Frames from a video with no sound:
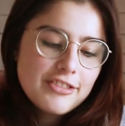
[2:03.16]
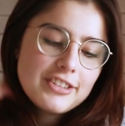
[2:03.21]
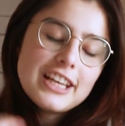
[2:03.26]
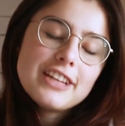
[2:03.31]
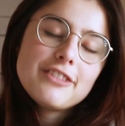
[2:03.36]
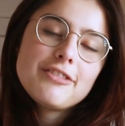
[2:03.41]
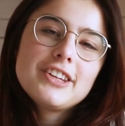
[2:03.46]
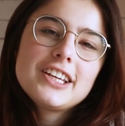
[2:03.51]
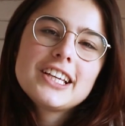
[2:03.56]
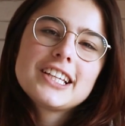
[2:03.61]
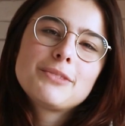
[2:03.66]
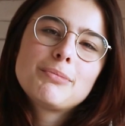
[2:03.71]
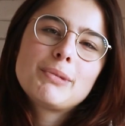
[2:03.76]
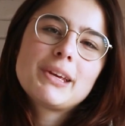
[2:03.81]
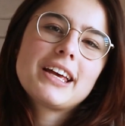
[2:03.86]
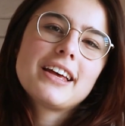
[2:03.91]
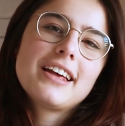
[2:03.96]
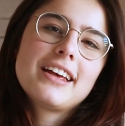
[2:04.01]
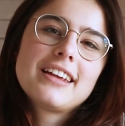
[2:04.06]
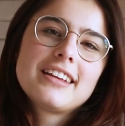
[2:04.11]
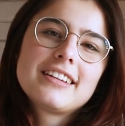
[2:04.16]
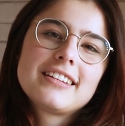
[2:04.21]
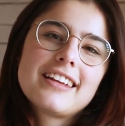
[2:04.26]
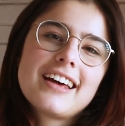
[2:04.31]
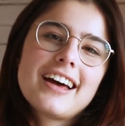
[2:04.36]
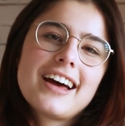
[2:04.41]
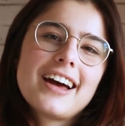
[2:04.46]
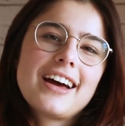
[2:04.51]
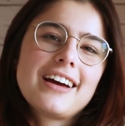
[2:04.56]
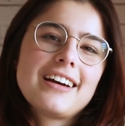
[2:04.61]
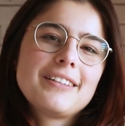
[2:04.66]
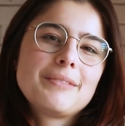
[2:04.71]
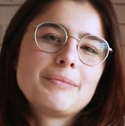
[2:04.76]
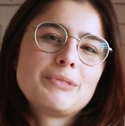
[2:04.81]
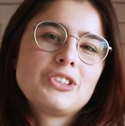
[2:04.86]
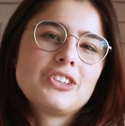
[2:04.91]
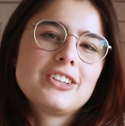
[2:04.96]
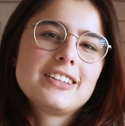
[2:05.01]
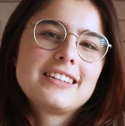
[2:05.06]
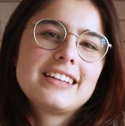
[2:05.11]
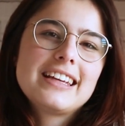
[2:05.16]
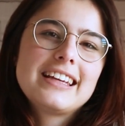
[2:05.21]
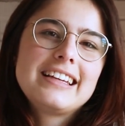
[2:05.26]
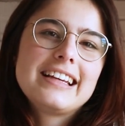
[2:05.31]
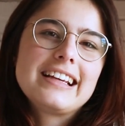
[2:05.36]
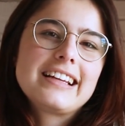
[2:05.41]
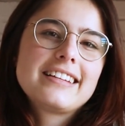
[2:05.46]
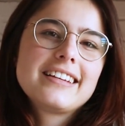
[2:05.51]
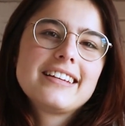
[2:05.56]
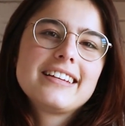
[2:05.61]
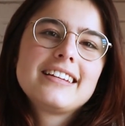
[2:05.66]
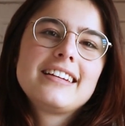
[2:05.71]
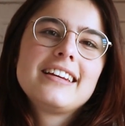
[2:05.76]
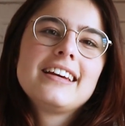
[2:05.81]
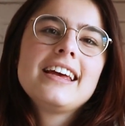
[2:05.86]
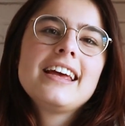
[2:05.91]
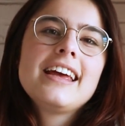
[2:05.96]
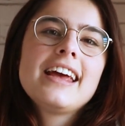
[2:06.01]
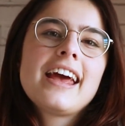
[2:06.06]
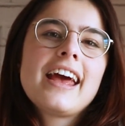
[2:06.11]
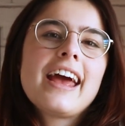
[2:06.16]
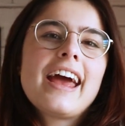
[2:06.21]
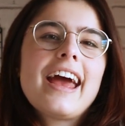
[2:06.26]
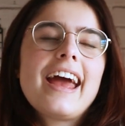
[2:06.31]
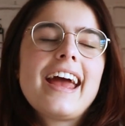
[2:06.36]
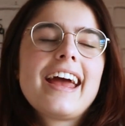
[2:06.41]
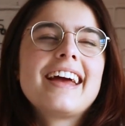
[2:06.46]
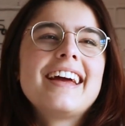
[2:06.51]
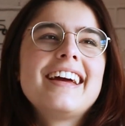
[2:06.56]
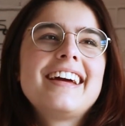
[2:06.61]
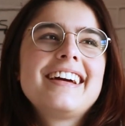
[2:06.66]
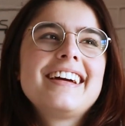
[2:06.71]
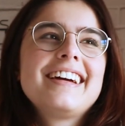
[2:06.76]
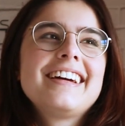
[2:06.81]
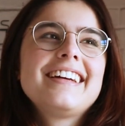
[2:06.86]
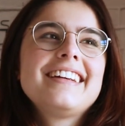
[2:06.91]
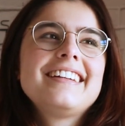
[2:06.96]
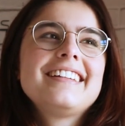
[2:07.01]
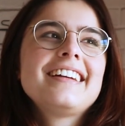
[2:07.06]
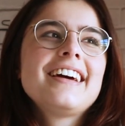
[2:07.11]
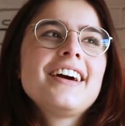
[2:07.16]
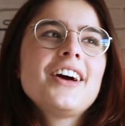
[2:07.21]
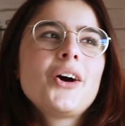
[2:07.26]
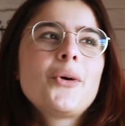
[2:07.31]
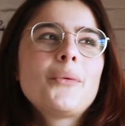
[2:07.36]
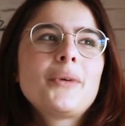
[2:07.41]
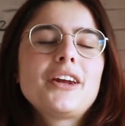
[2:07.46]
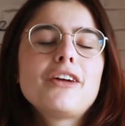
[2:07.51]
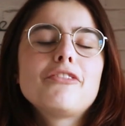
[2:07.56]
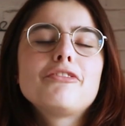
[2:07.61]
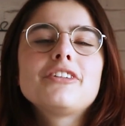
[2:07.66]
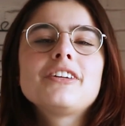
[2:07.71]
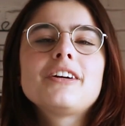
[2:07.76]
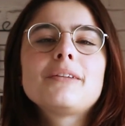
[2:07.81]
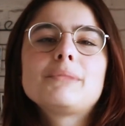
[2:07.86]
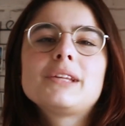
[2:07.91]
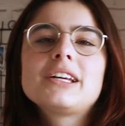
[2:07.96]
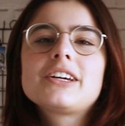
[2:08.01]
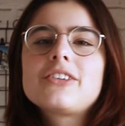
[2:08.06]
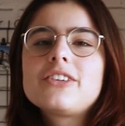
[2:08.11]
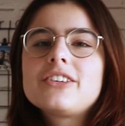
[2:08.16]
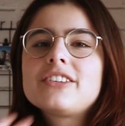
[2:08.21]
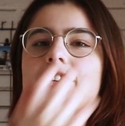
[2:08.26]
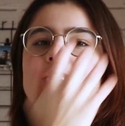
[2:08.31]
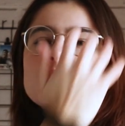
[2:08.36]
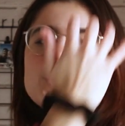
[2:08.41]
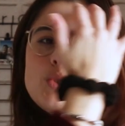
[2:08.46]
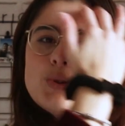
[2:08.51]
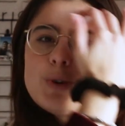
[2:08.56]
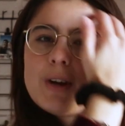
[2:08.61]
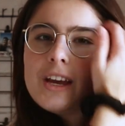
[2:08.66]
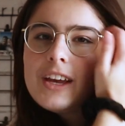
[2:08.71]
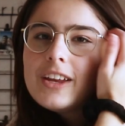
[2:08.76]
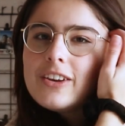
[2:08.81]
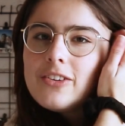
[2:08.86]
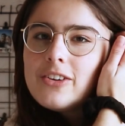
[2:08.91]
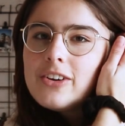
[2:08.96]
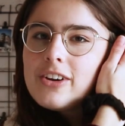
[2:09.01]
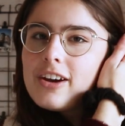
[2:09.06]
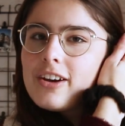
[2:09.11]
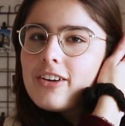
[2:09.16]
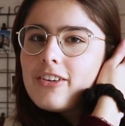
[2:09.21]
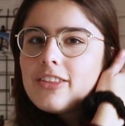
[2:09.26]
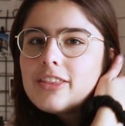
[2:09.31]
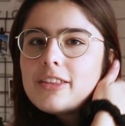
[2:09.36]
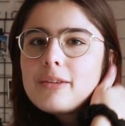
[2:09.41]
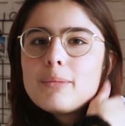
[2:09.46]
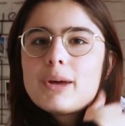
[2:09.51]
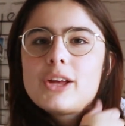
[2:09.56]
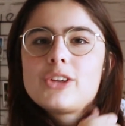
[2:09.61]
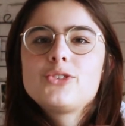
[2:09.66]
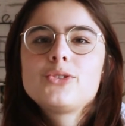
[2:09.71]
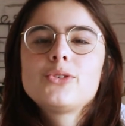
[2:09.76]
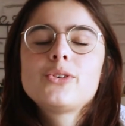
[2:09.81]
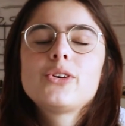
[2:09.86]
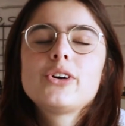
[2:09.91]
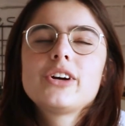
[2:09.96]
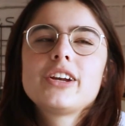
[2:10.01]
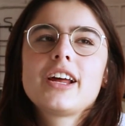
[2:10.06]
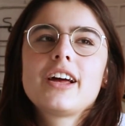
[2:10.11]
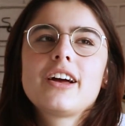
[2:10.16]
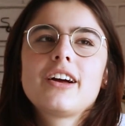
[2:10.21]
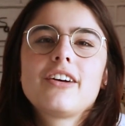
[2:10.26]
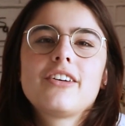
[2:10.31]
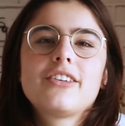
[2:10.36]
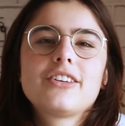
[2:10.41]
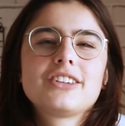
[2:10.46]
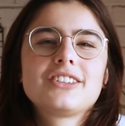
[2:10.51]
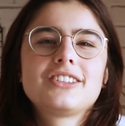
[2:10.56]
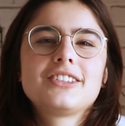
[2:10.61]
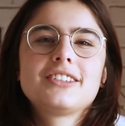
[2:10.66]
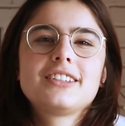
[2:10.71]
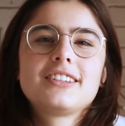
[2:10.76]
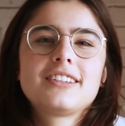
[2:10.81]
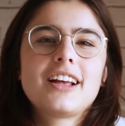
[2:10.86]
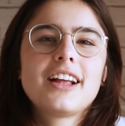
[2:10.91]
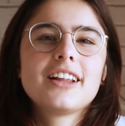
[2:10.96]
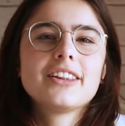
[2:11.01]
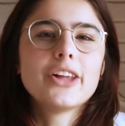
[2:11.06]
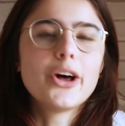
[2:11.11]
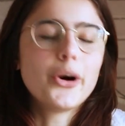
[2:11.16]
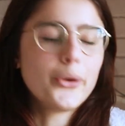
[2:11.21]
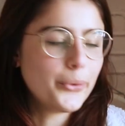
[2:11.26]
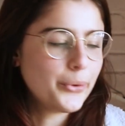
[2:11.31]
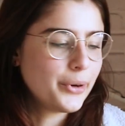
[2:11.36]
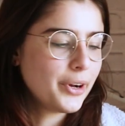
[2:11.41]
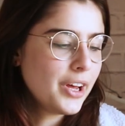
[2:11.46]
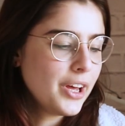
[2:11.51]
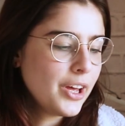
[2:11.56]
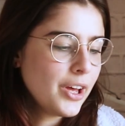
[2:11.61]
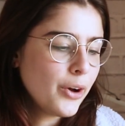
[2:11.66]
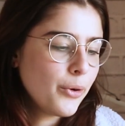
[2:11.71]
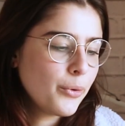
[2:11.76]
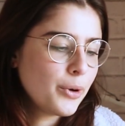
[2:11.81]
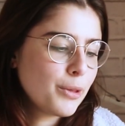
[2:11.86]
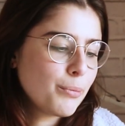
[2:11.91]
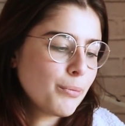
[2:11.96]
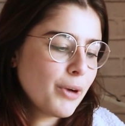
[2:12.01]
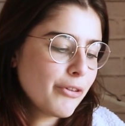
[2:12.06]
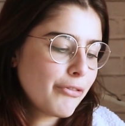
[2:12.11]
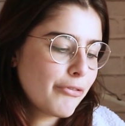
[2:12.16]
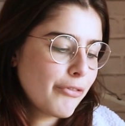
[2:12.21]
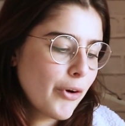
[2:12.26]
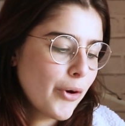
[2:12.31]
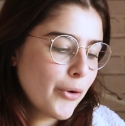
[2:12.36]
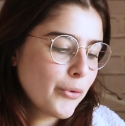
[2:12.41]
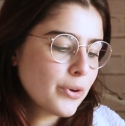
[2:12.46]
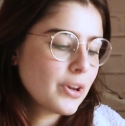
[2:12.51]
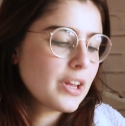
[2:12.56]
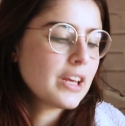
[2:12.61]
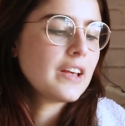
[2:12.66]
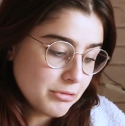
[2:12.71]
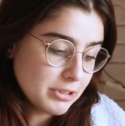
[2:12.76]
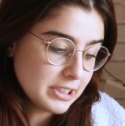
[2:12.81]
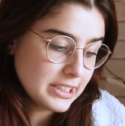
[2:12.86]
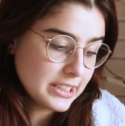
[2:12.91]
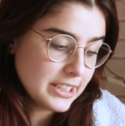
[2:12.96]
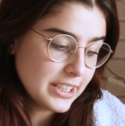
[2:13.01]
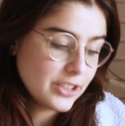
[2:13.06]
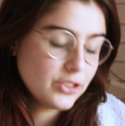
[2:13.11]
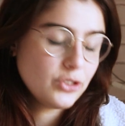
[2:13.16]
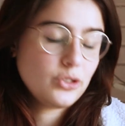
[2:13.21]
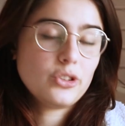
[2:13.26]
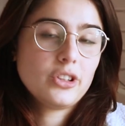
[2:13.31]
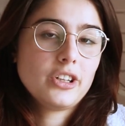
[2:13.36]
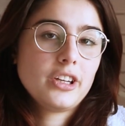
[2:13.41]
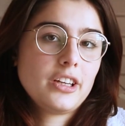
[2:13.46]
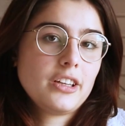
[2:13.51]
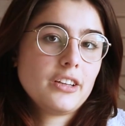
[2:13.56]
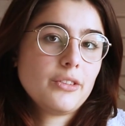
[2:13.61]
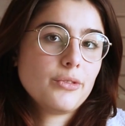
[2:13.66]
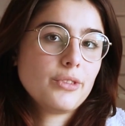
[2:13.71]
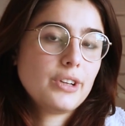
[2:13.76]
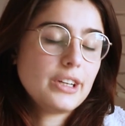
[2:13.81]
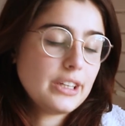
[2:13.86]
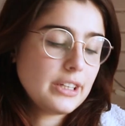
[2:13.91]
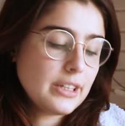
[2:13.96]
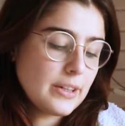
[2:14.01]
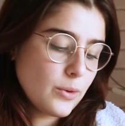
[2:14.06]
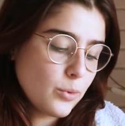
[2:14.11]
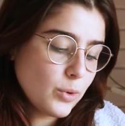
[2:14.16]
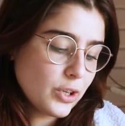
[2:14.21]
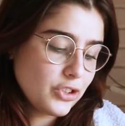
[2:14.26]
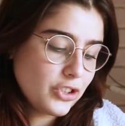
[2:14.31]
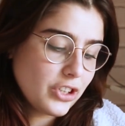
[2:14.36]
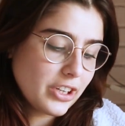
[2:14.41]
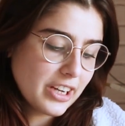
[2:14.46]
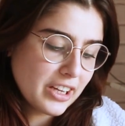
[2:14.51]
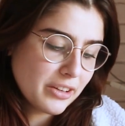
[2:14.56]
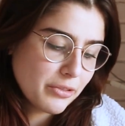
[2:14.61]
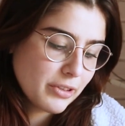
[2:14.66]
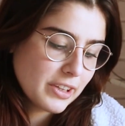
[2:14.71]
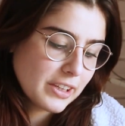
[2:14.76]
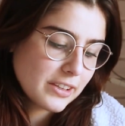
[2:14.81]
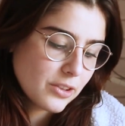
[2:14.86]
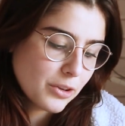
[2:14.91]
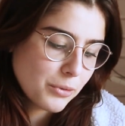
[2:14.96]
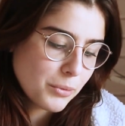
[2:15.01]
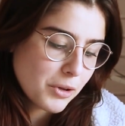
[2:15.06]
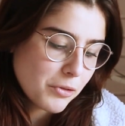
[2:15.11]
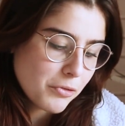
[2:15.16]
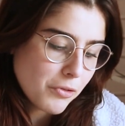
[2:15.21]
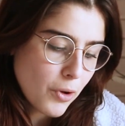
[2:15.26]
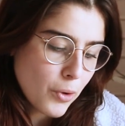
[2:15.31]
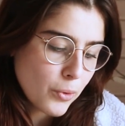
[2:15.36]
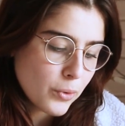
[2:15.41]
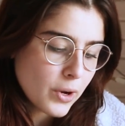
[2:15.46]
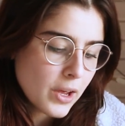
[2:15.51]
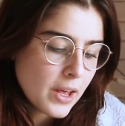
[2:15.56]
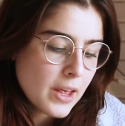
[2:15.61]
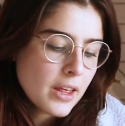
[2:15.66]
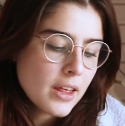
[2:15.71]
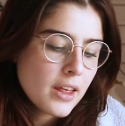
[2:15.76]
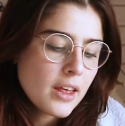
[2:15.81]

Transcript: Netflix because I'm just addicted, and whenever I'm like on the train or on the metro or just alone with my phone, I really enjoy watching Netflix on my phone.